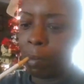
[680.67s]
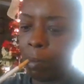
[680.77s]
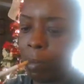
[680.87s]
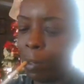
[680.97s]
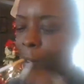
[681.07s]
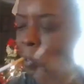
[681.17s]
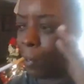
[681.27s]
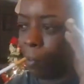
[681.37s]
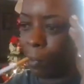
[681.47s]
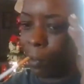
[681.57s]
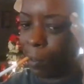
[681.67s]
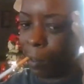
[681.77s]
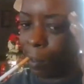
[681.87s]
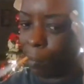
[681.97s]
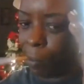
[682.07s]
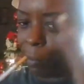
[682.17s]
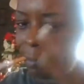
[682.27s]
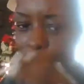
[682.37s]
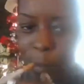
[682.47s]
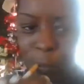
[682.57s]
I'm hungover though. Y'all got to pray
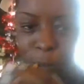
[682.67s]
for me.